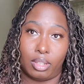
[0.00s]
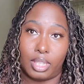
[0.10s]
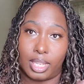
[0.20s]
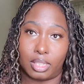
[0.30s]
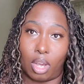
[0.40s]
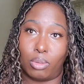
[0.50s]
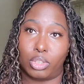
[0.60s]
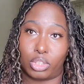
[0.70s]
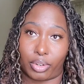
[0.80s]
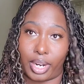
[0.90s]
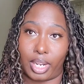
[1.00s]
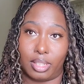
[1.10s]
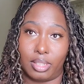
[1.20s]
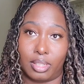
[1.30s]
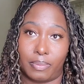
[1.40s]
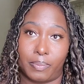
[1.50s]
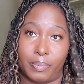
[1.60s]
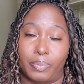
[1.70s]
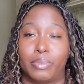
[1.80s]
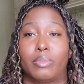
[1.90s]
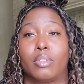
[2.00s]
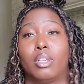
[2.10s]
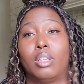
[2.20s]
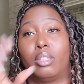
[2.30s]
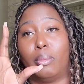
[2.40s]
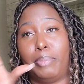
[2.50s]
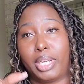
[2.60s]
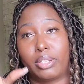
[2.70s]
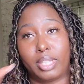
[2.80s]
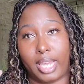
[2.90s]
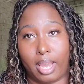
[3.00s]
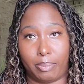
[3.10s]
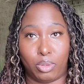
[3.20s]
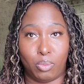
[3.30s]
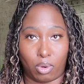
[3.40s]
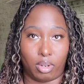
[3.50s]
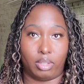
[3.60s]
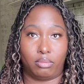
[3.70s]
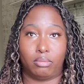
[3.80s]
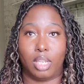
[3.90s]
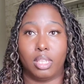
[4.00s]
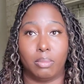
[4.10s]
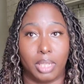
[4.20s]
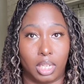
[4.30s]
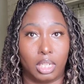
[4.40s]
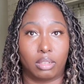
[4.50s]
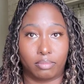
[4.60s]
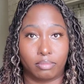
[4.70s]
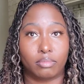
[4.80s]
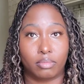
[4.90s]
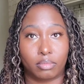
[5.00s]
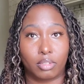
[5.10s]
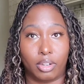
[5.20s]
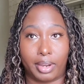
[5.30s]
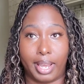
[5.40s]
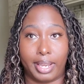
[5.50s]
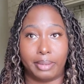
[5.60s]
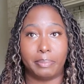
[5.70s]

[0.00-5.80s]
that's on the strands, the bigger the gap you want in the beginning, okay?